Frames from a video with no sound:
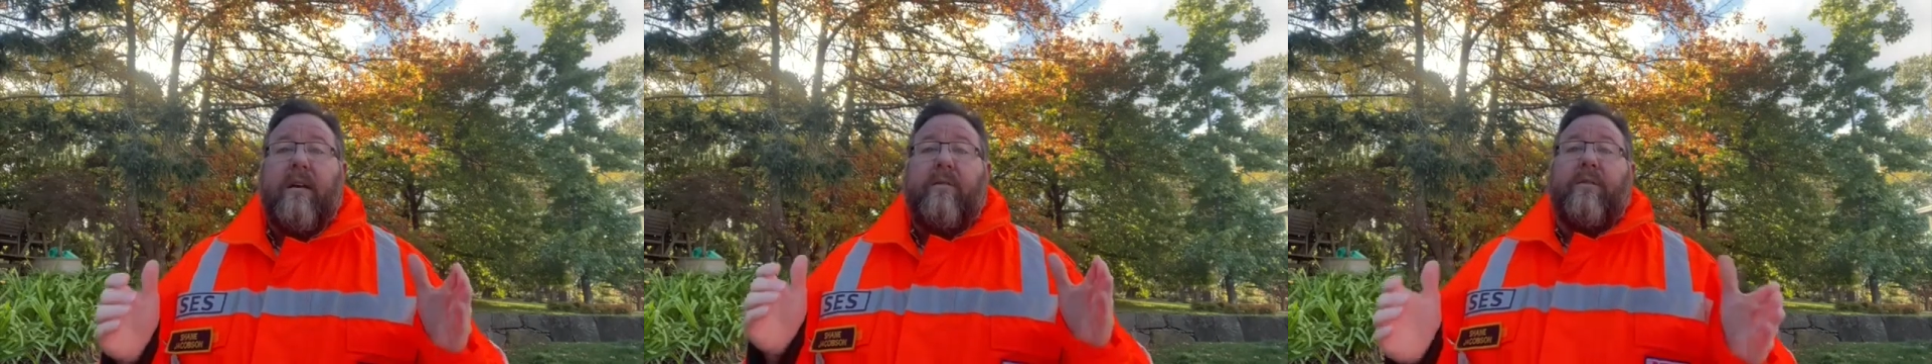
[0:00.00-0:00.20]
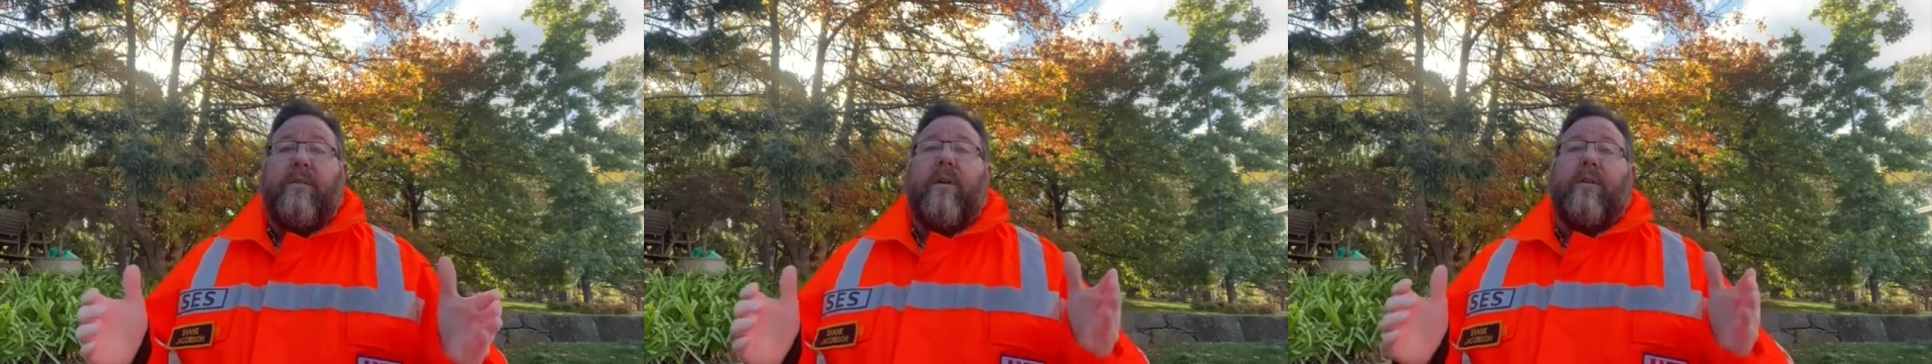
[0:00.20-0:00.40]

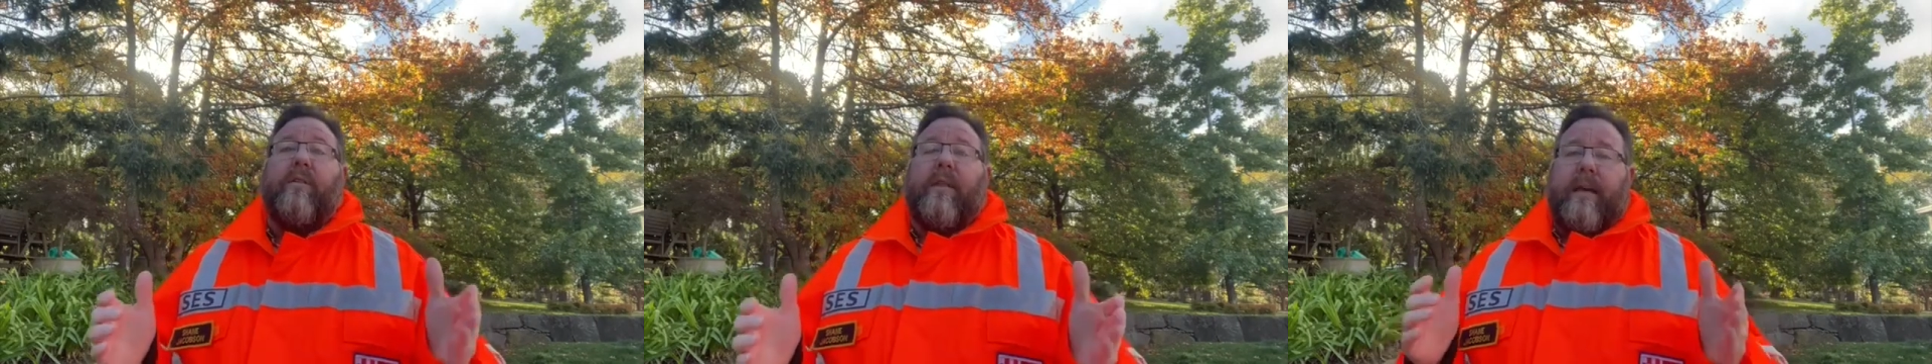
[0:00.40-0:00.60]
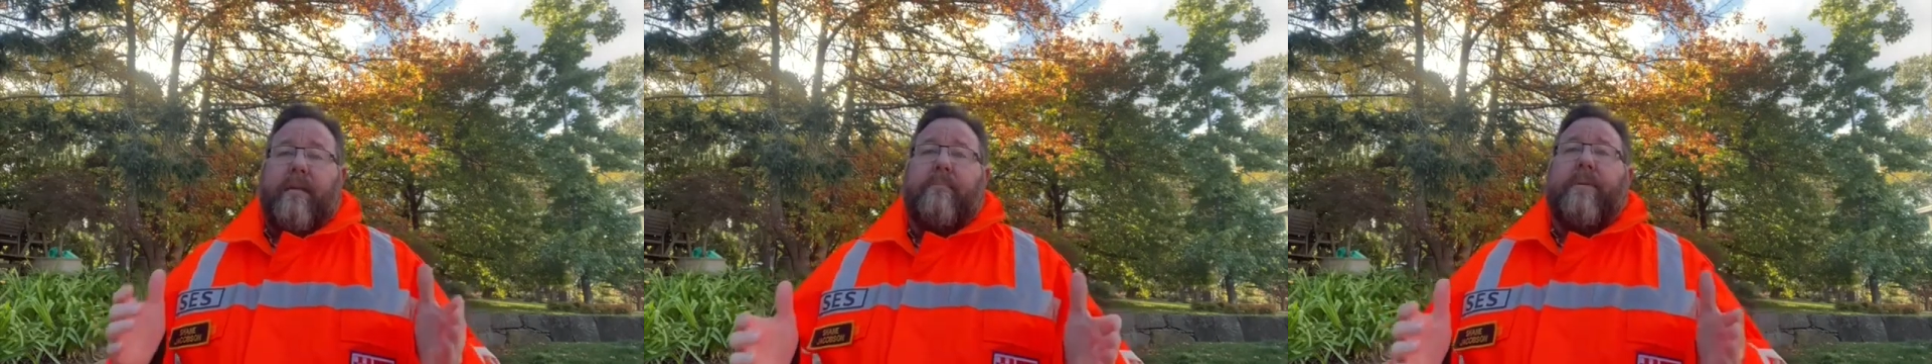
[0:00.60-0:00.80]
for those
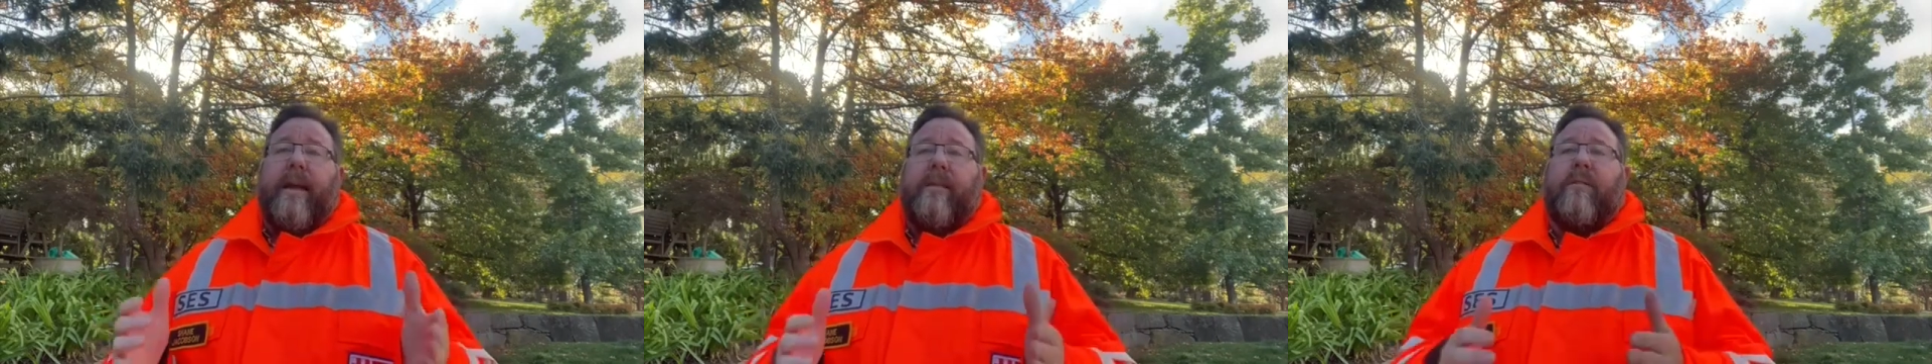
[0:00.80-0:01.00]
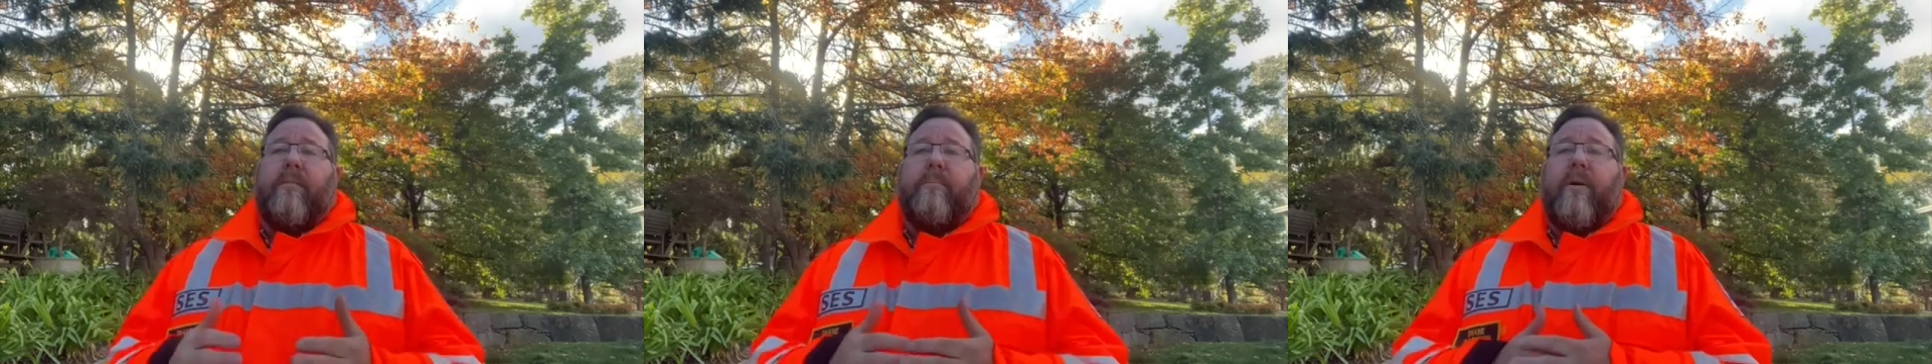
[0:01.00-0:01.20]

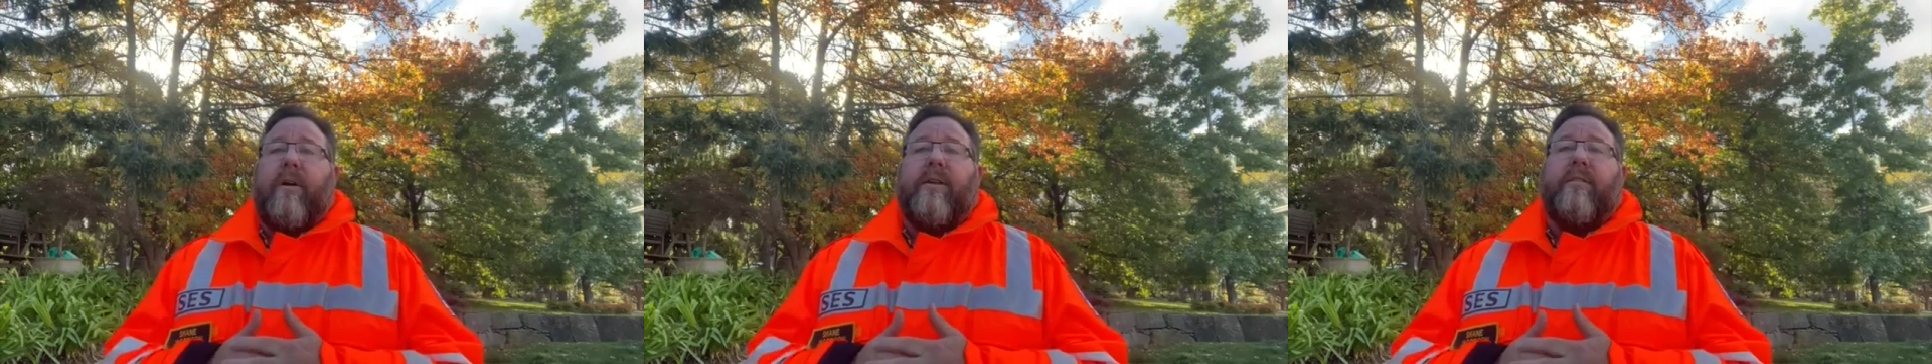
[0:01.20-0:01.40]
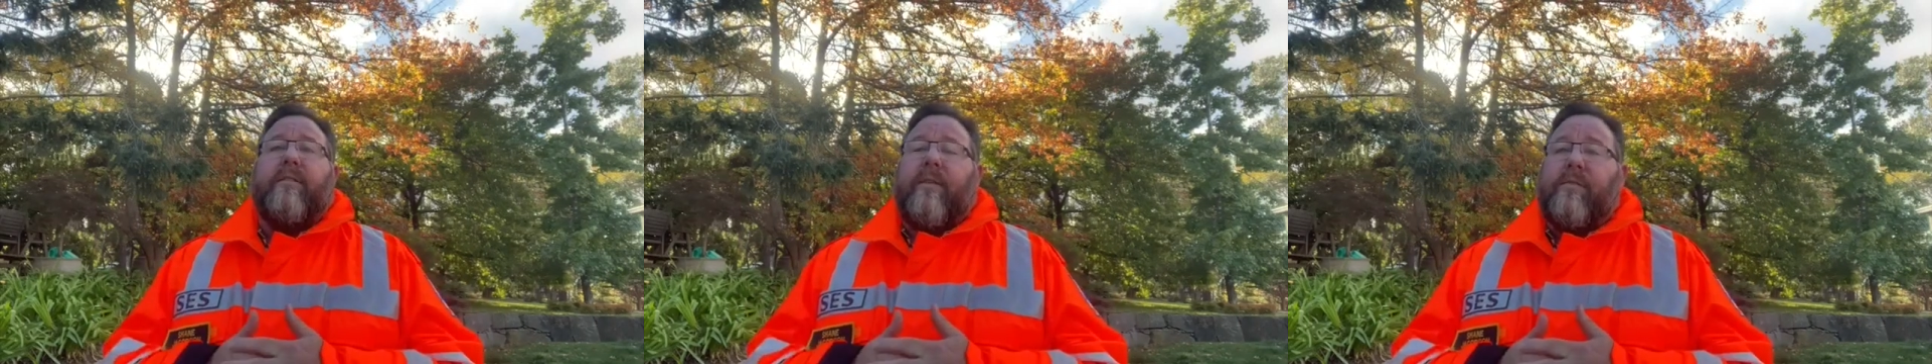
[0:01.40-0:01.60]
impacted
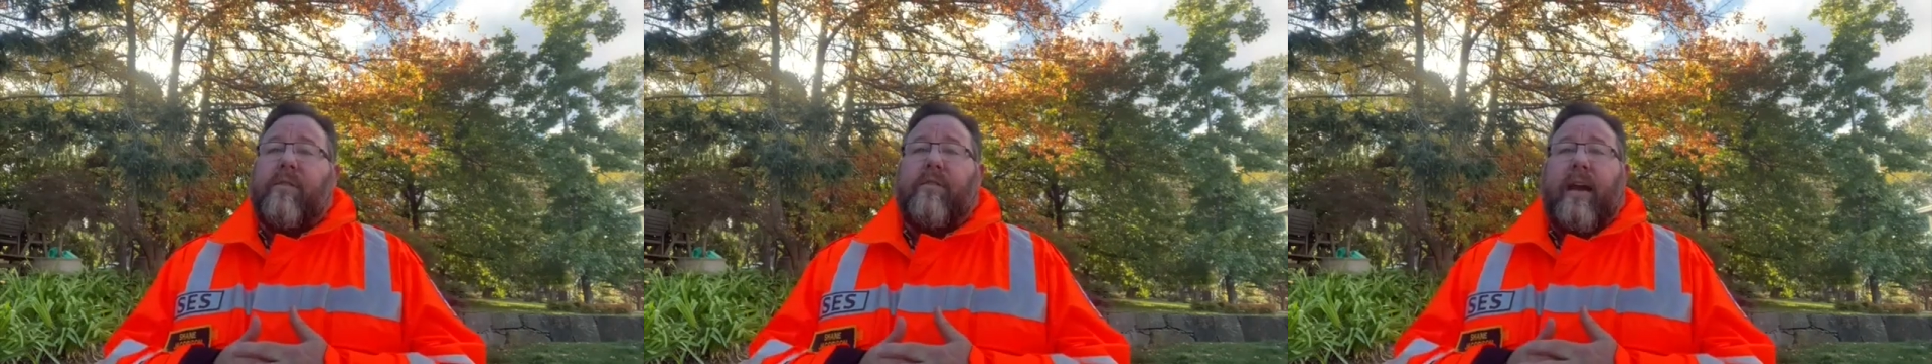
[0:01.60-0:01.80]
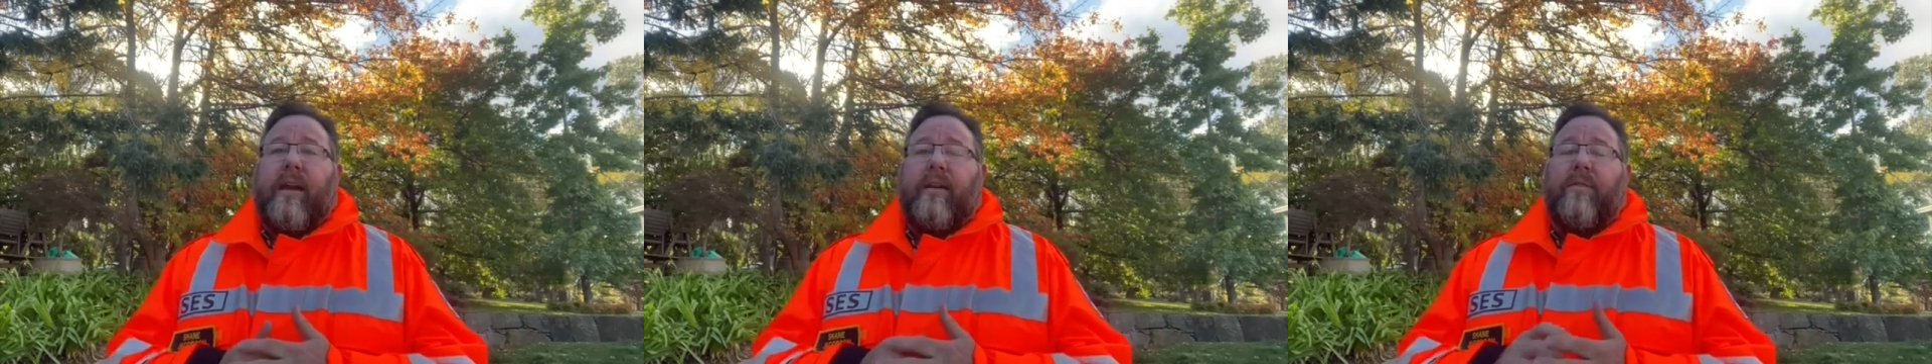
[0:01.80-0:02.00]
by
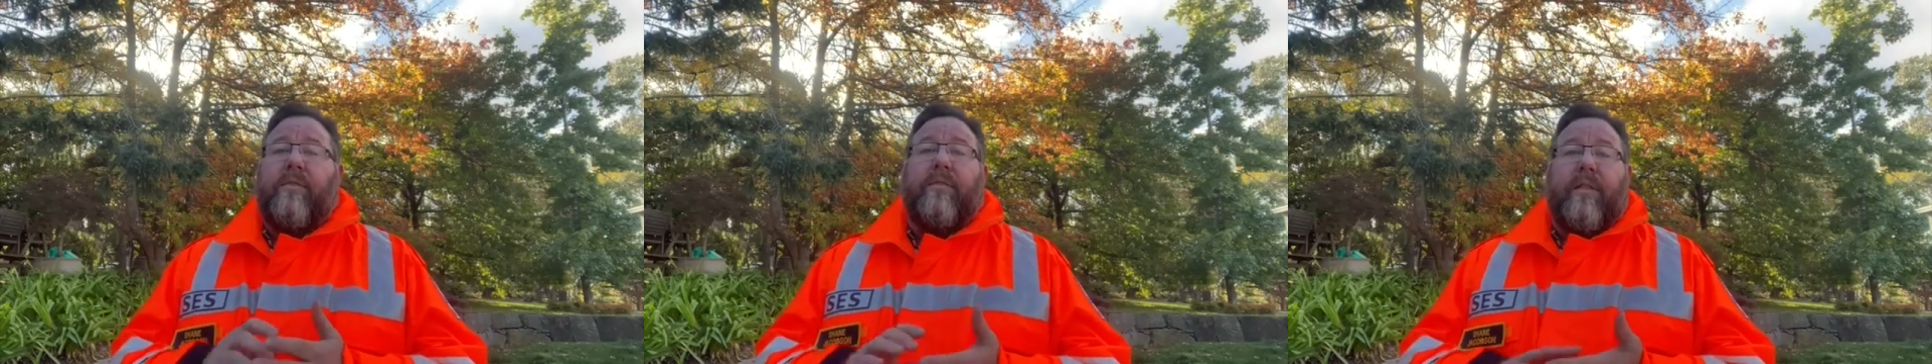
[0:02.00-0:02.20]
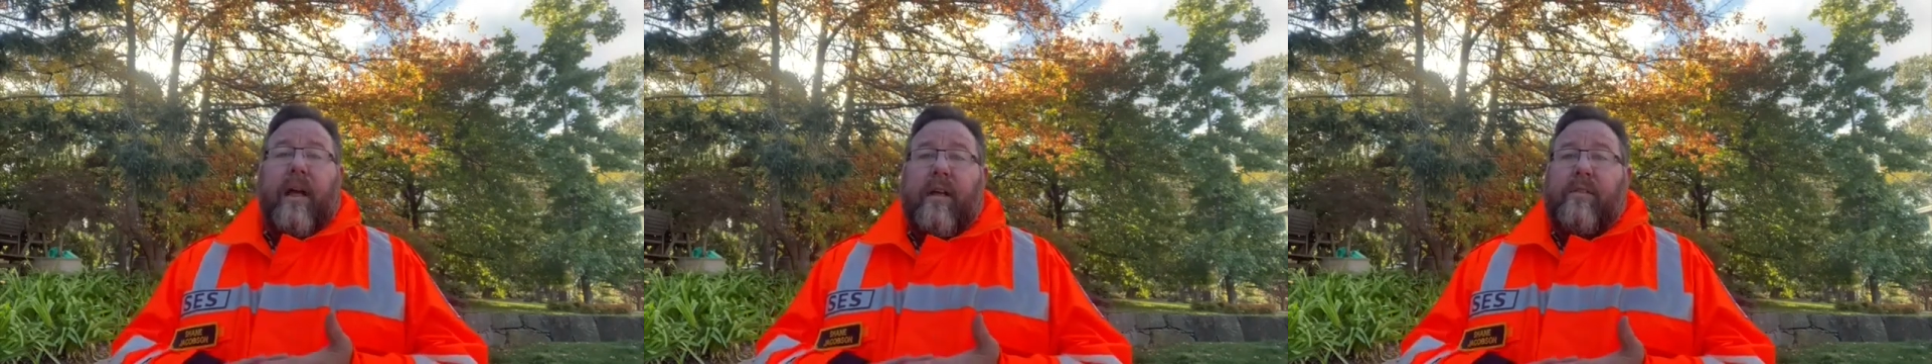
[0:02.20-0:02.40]
devastating
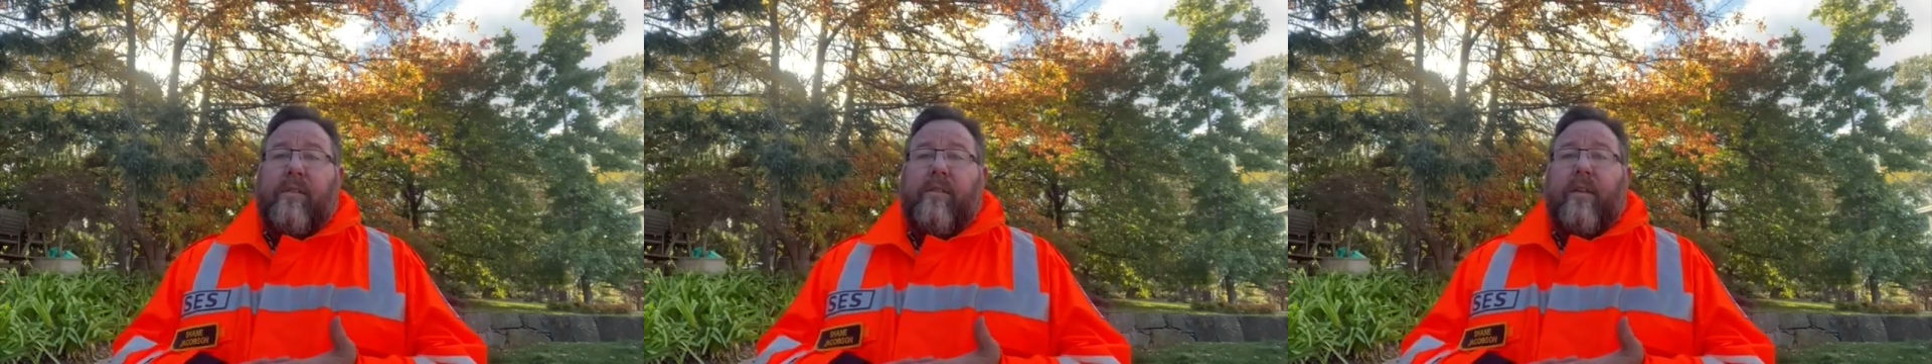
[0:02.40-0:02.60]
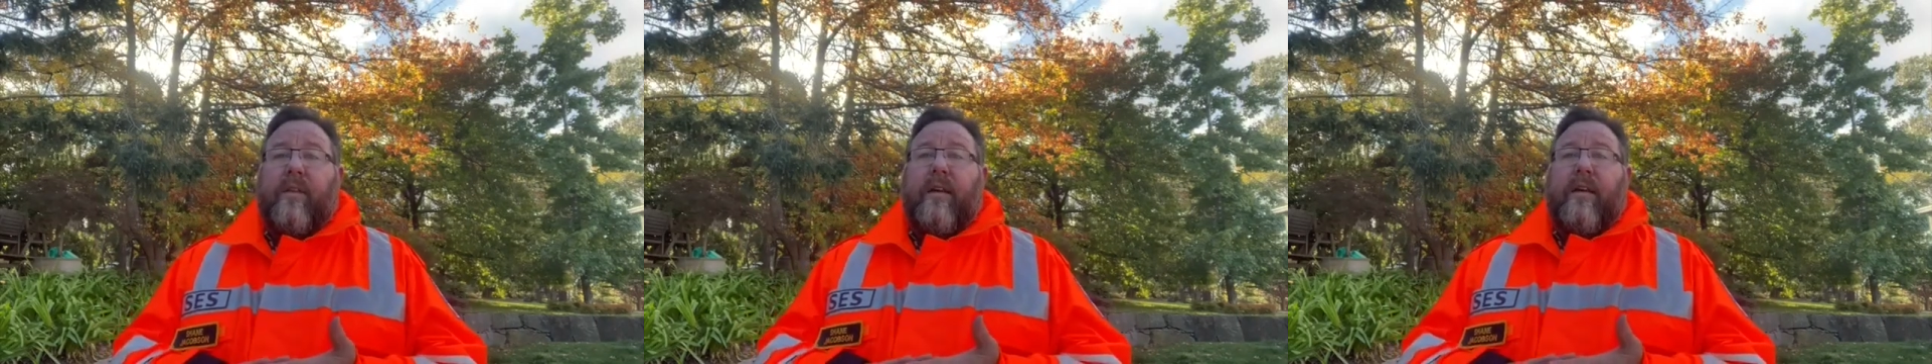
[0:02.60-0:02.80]
floods